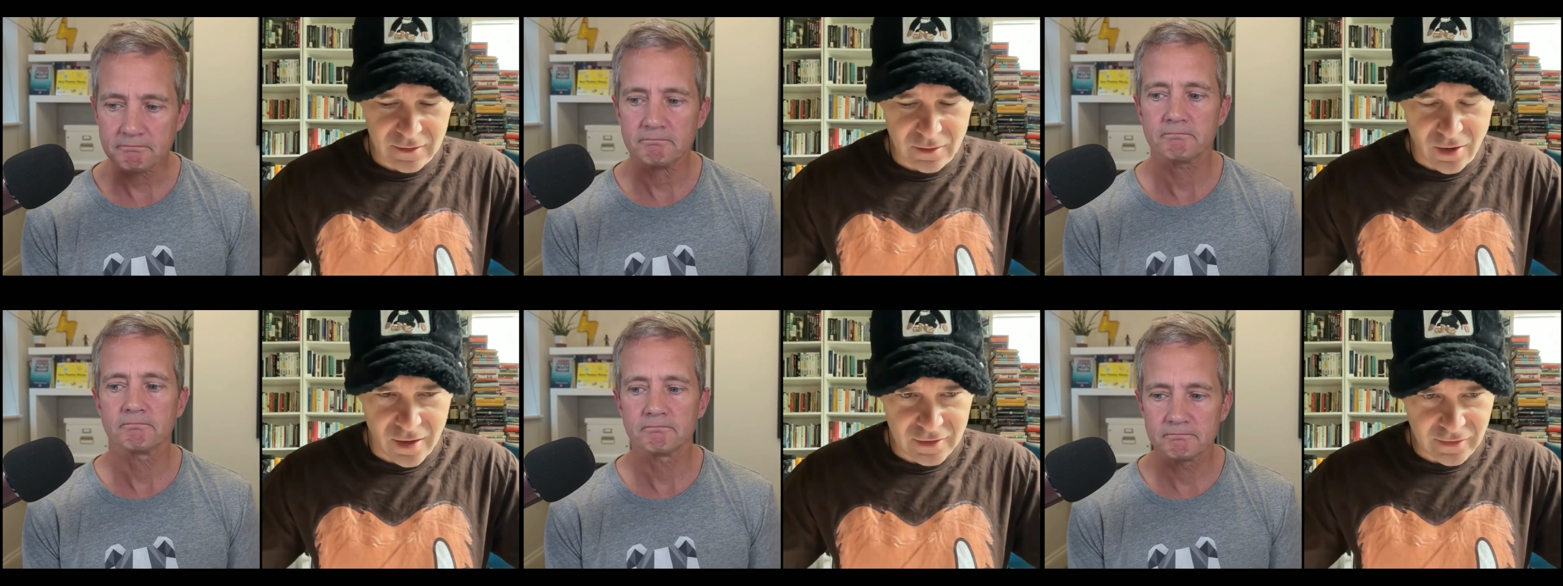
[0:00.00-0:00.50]

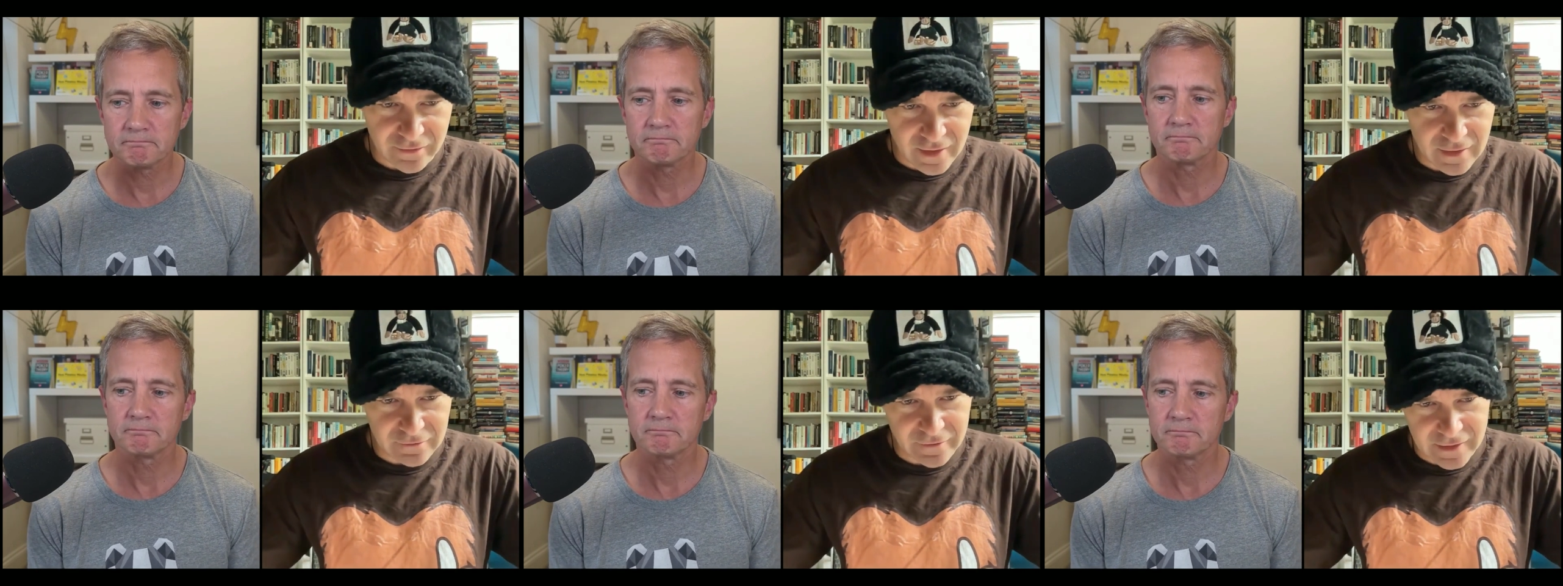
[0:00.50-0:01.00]
Speaker 1: laws of the
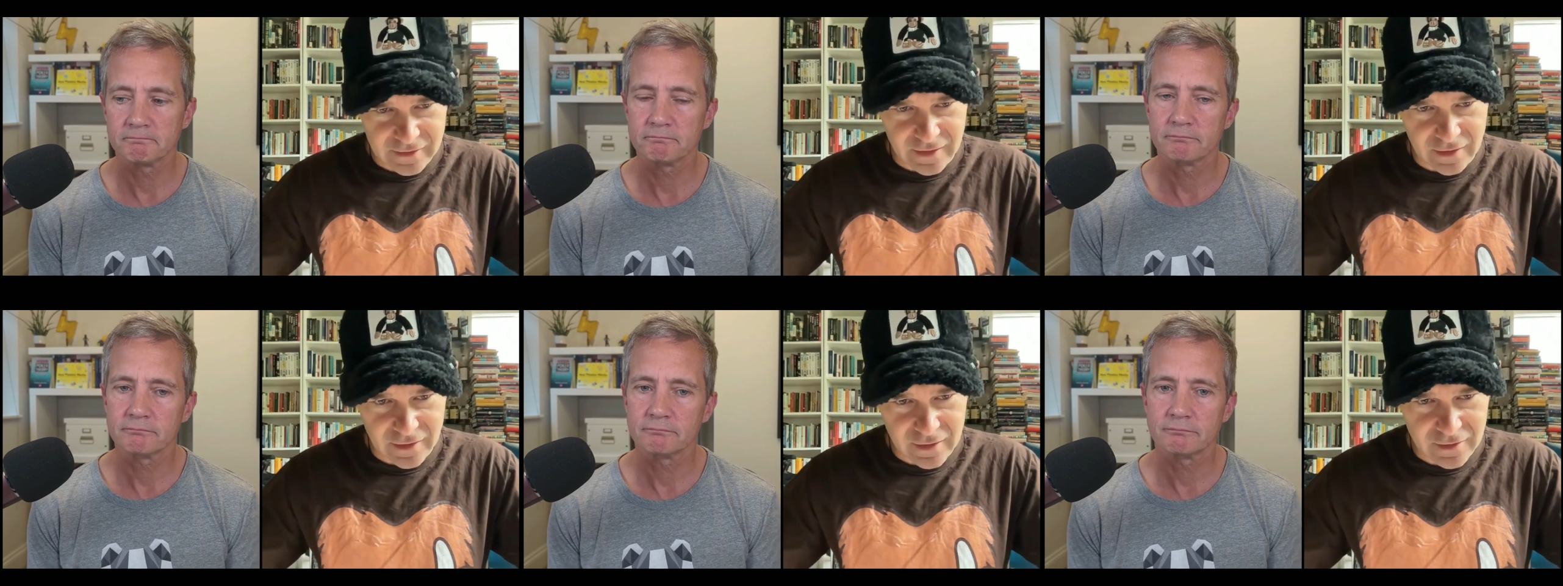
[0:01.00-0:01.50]

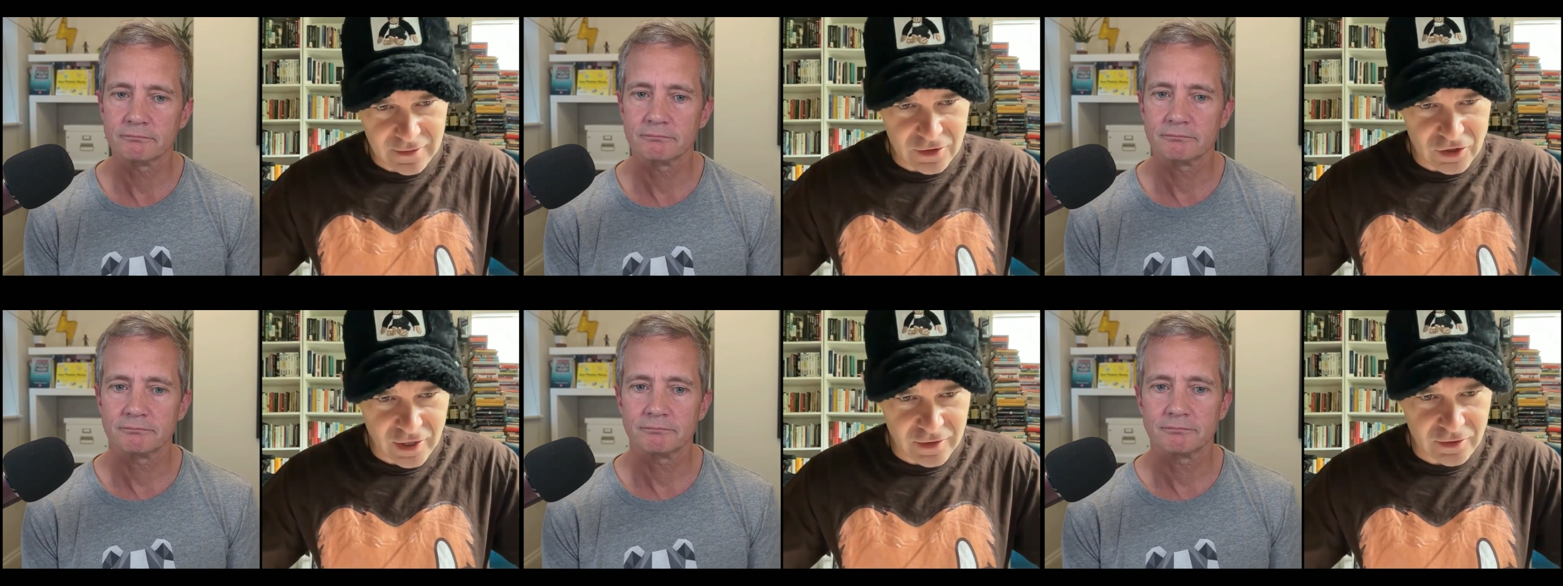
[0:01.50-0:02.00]
investing
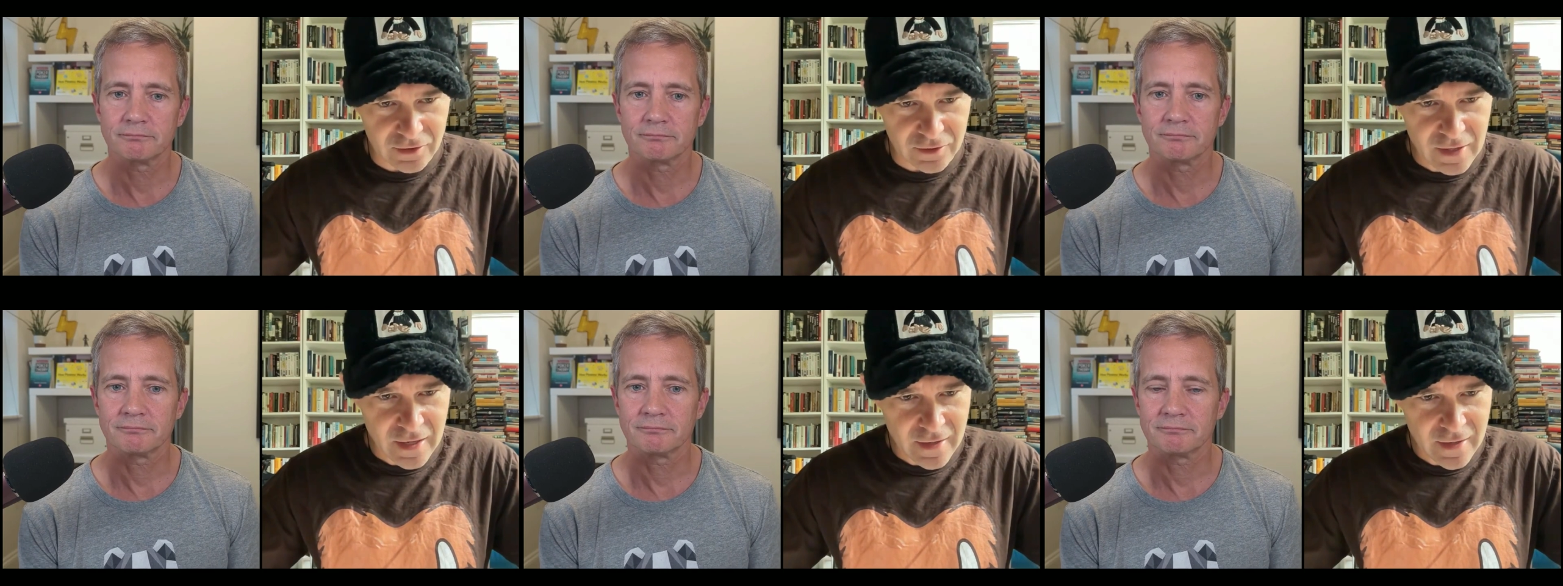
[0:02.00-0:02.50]
jungle.